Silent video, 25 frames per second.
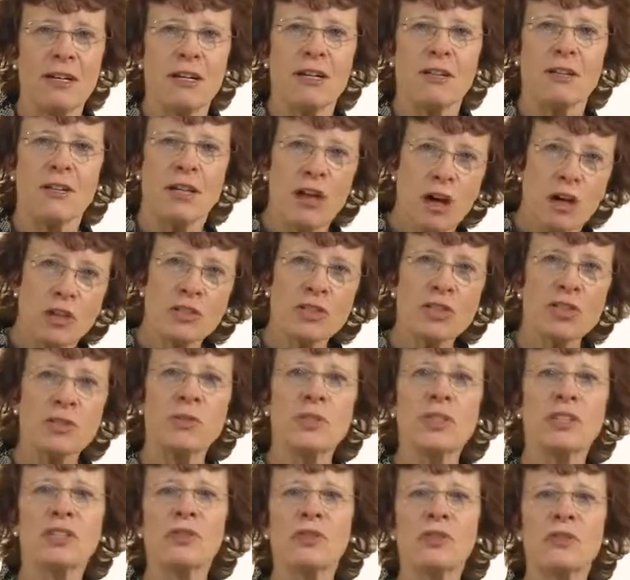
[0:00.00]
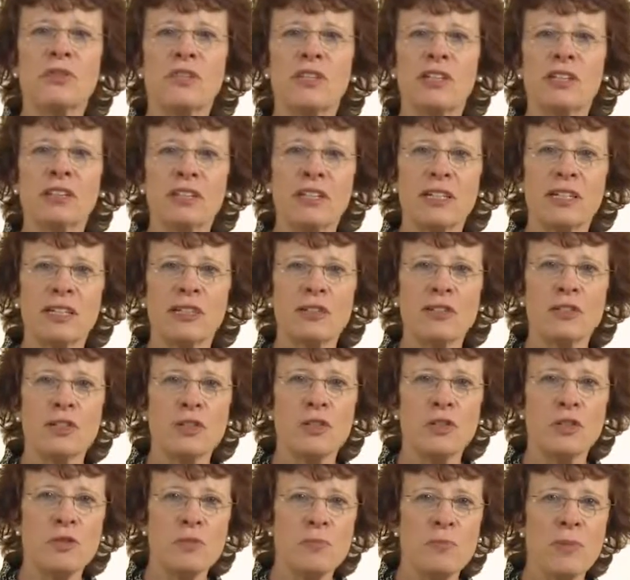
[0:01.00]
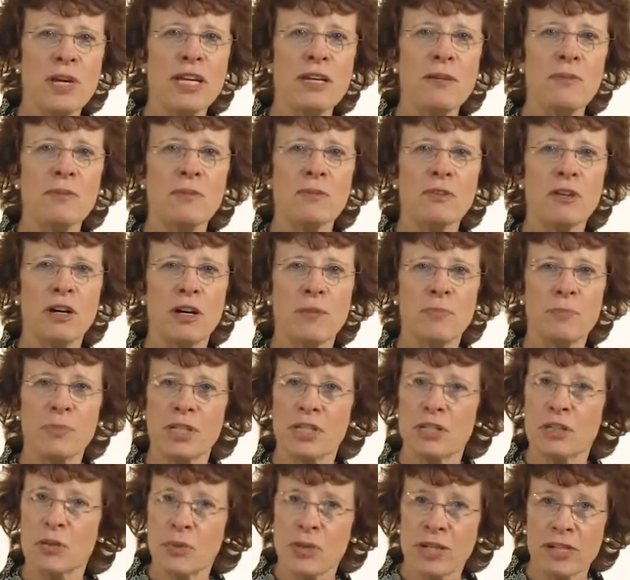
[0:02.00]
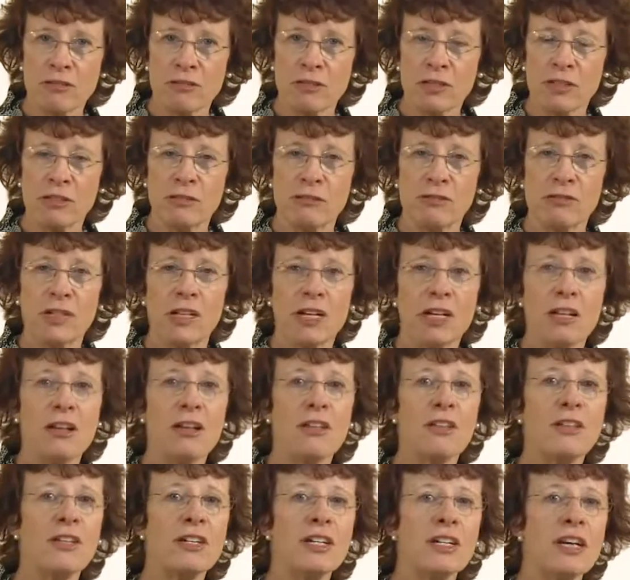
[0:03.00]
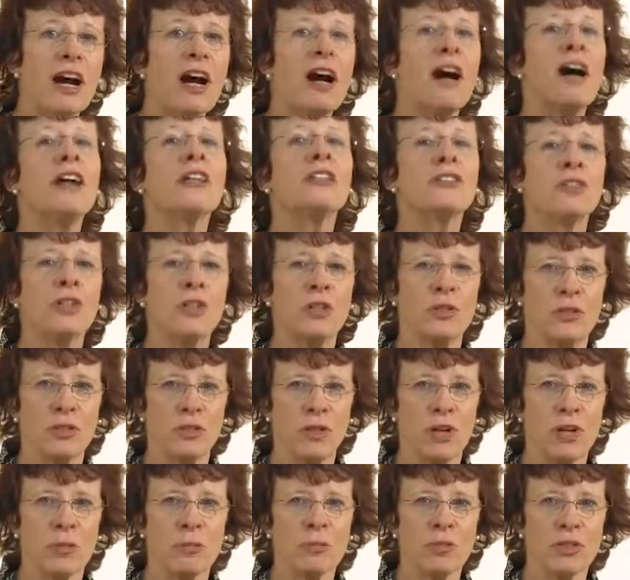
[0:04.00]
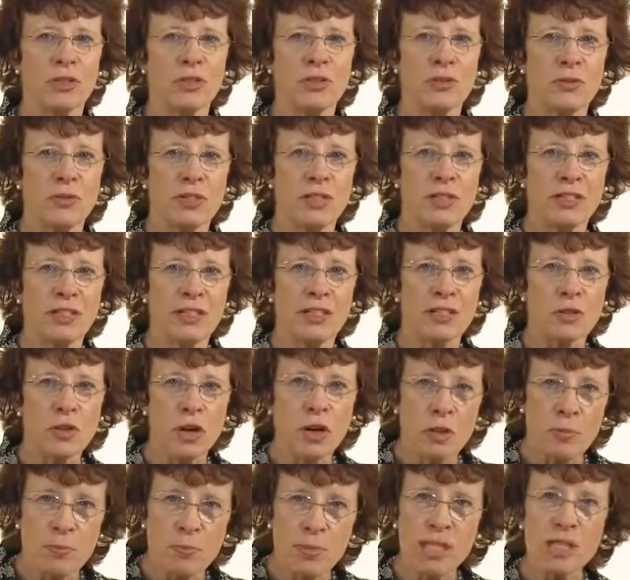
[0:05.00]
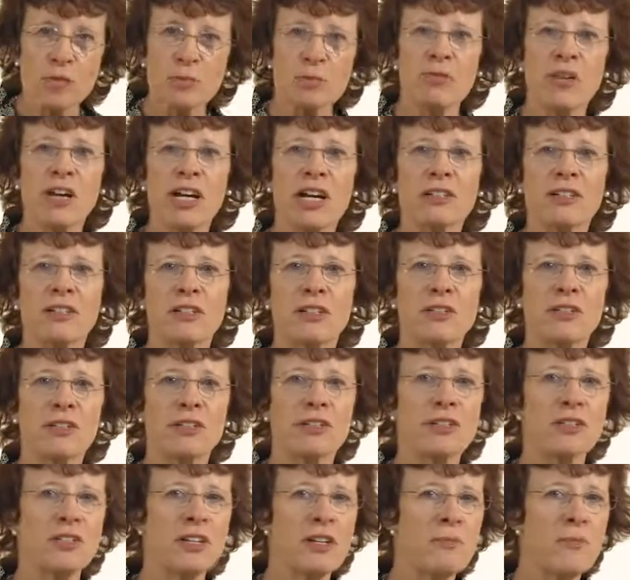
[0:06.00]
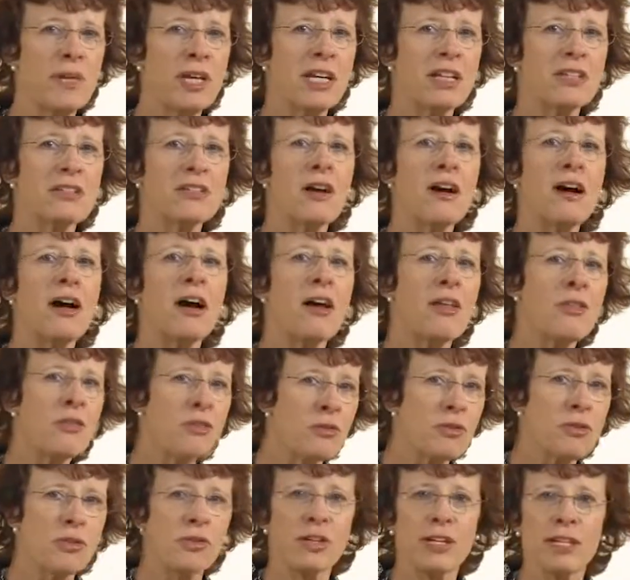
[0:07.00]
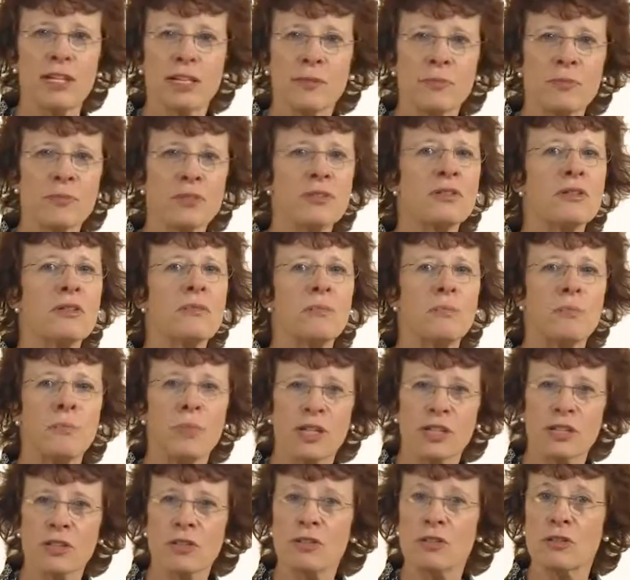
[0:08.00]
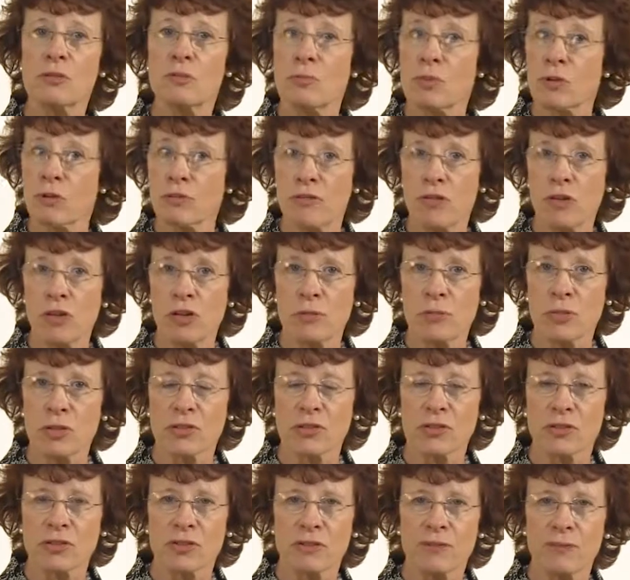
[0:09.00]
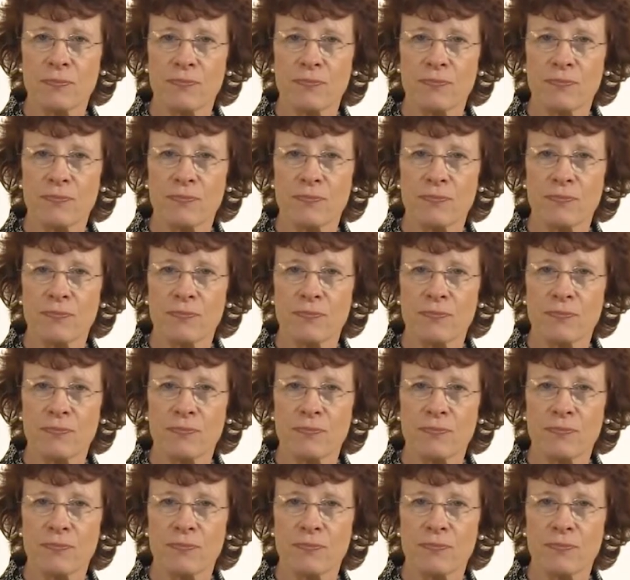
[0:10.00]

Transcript: They also include the things that you may not be aware of, the unknown opportunities or best practices that makes other labs best performers.